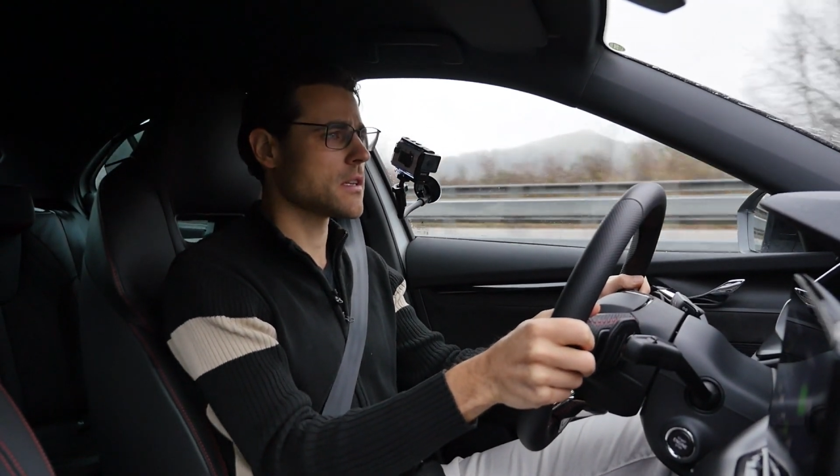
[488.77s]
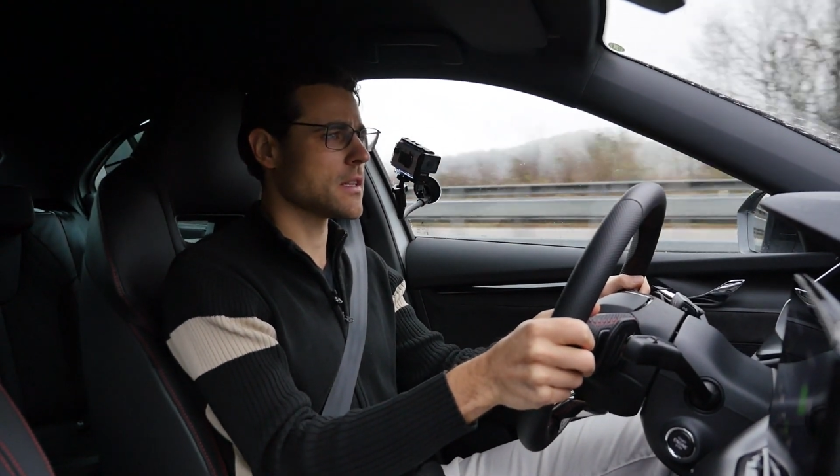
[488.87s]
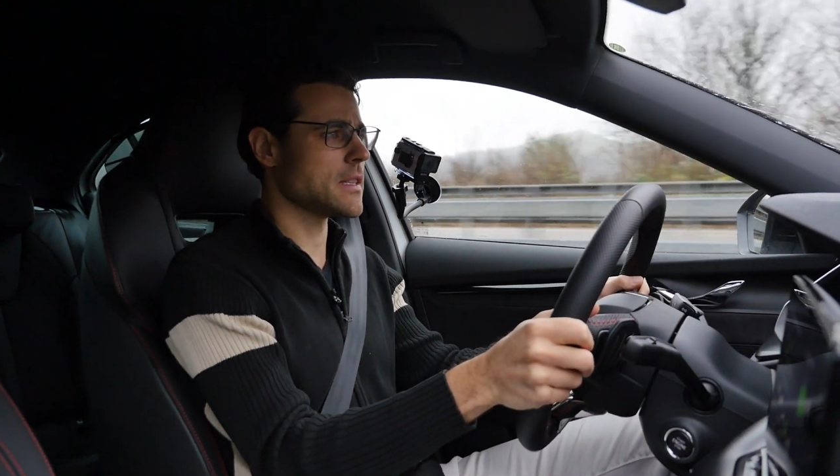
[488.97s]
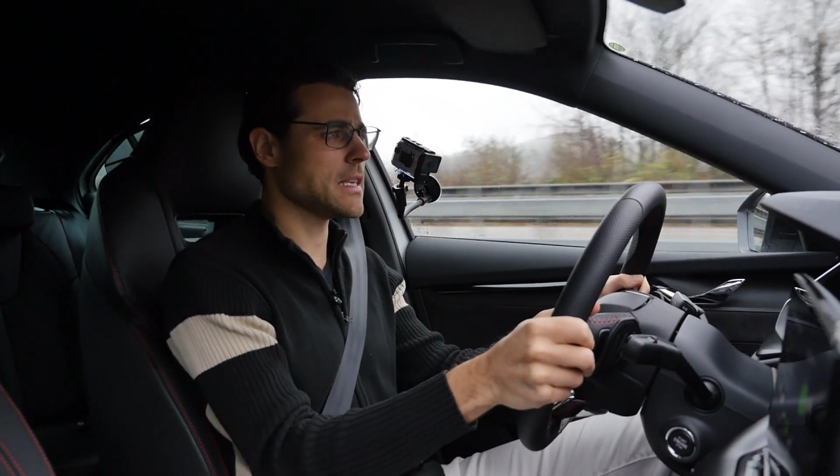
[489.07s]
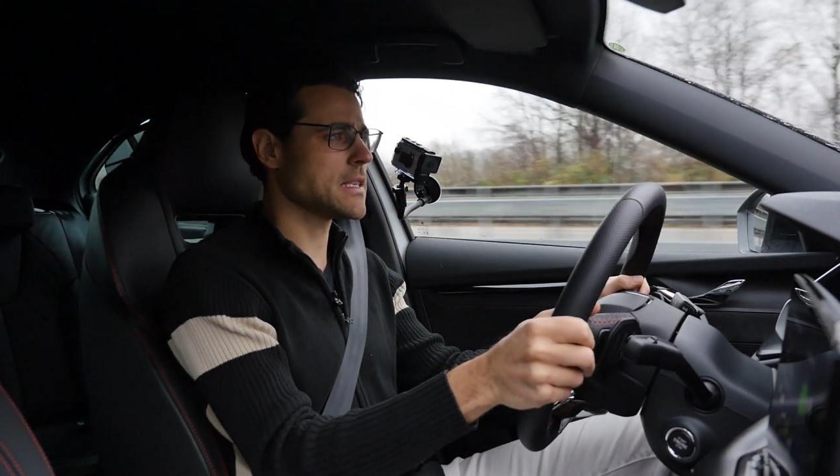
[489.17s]

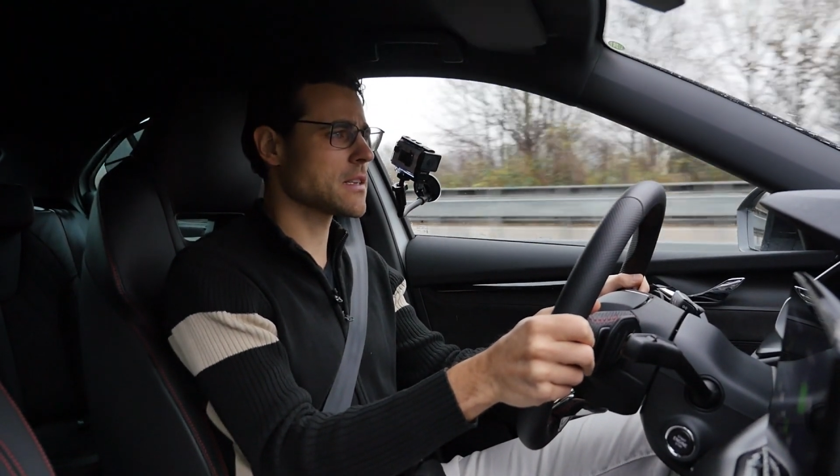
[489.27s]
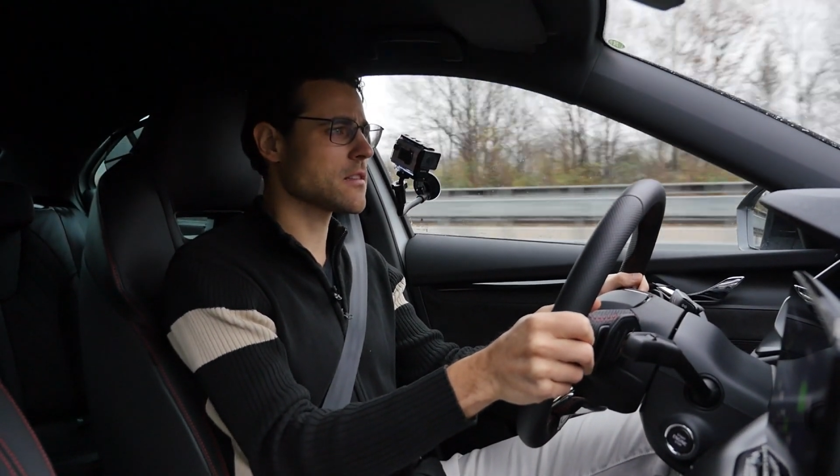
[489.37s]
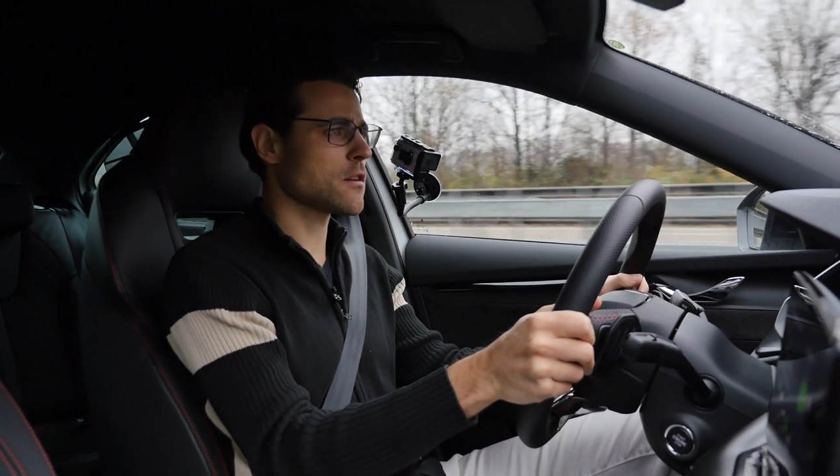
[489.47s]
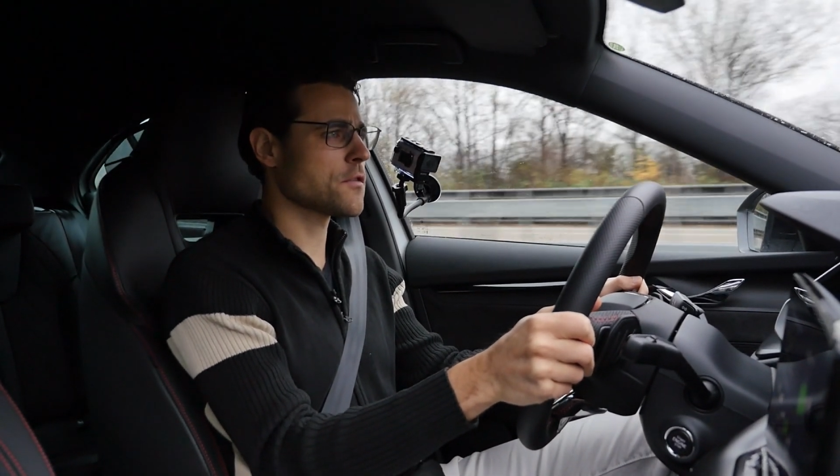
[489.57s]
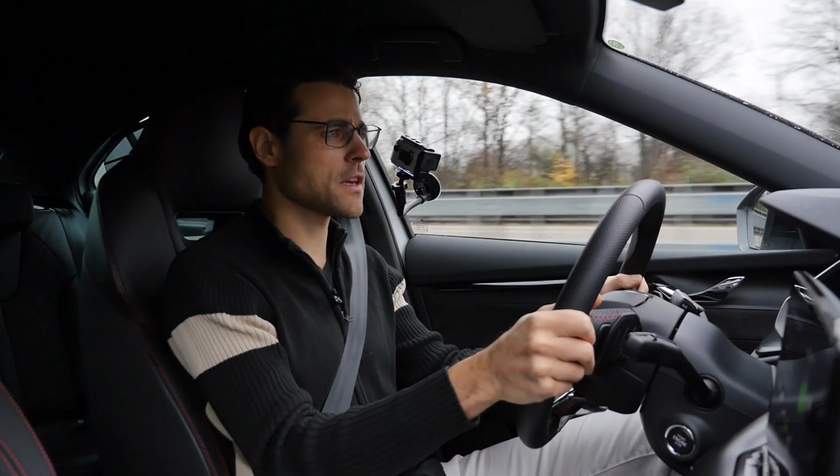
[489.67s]
the
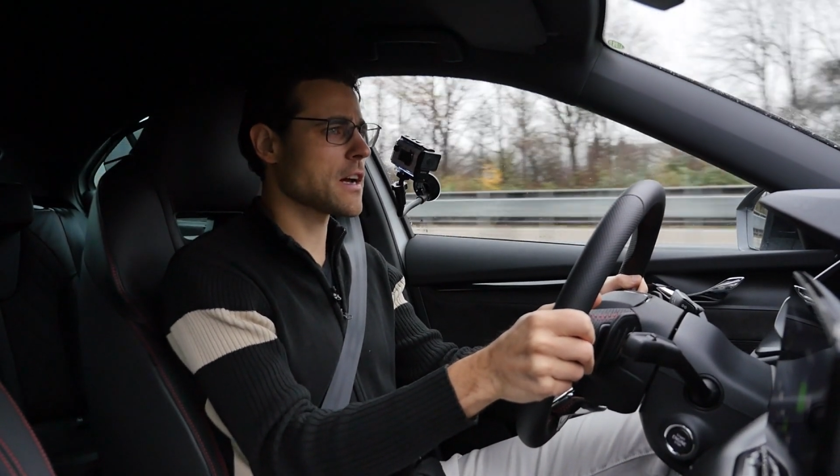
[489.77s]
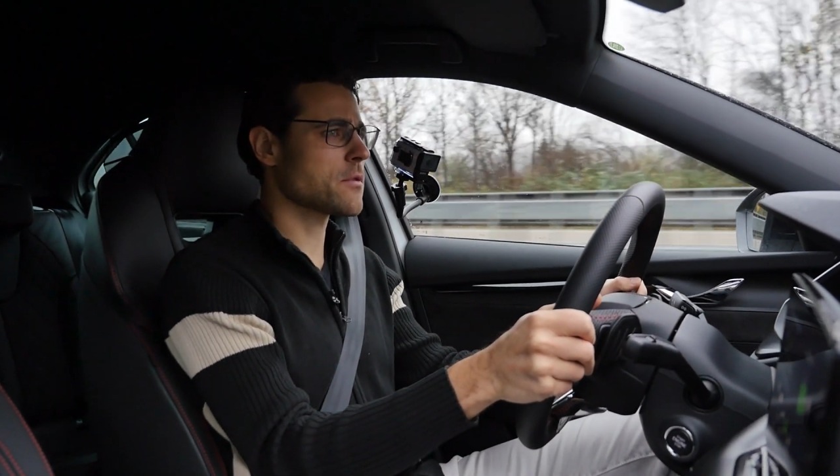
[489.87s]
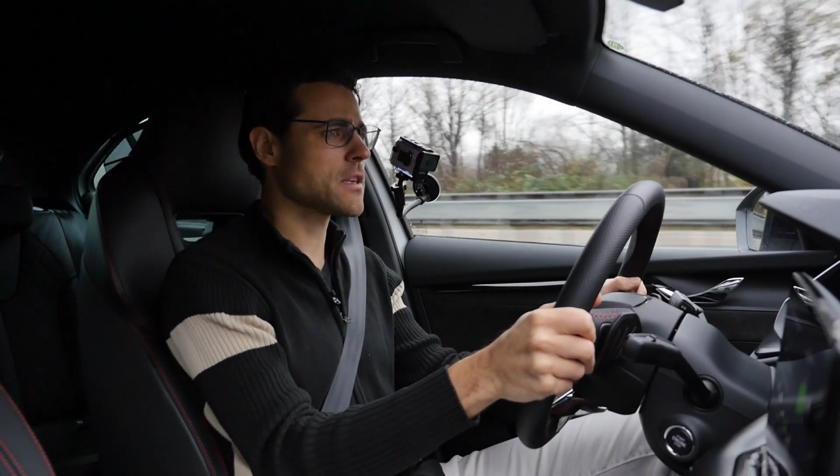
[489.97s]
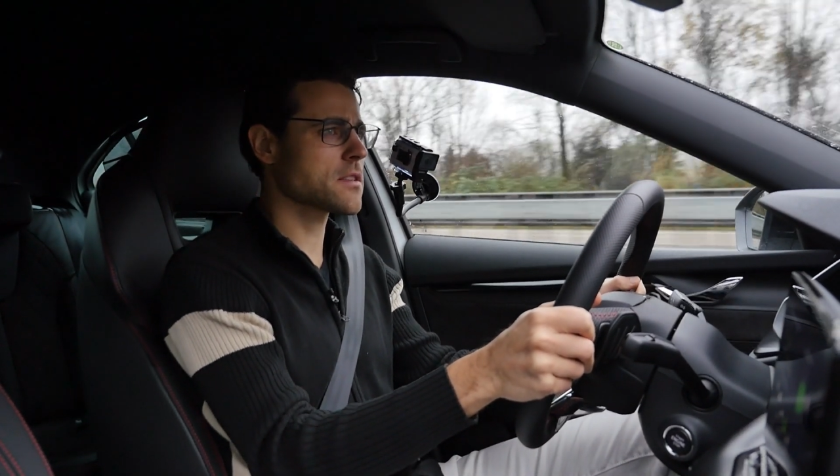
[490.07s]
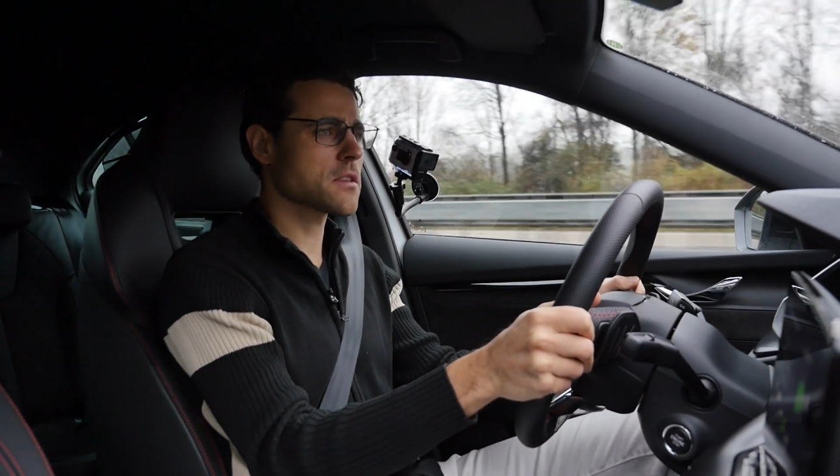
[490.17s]
diesel of the
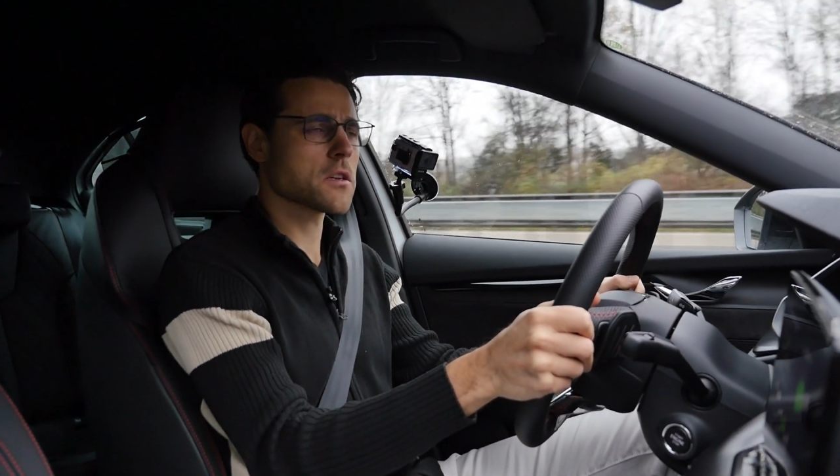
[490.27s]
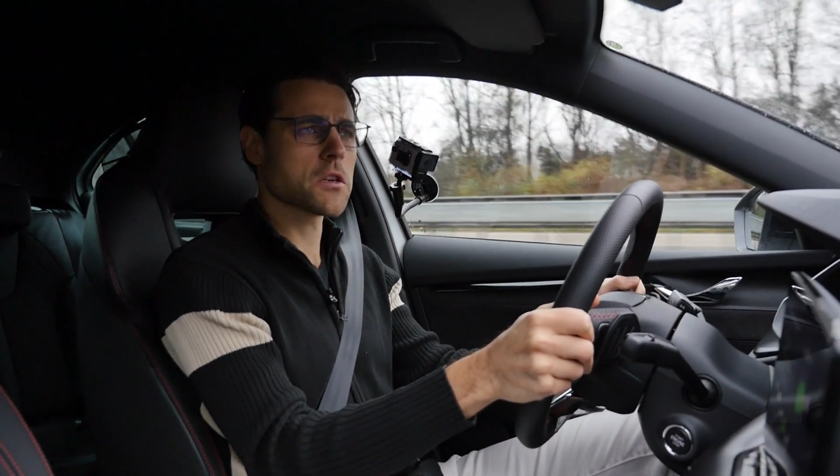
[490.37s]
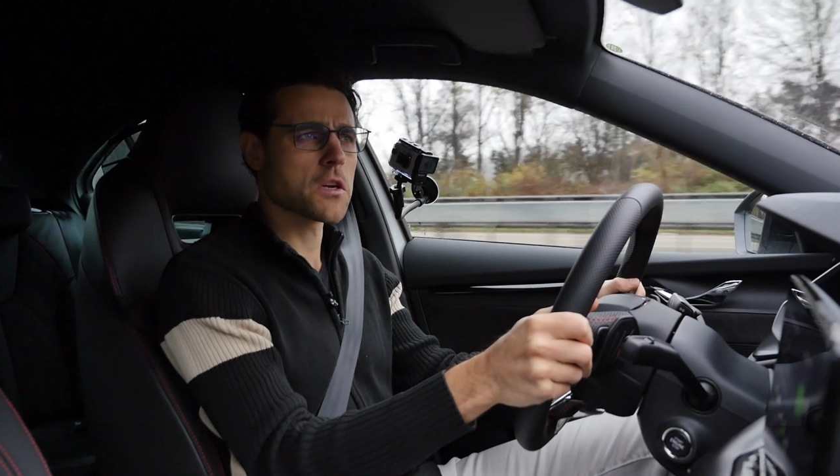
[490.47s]
RS.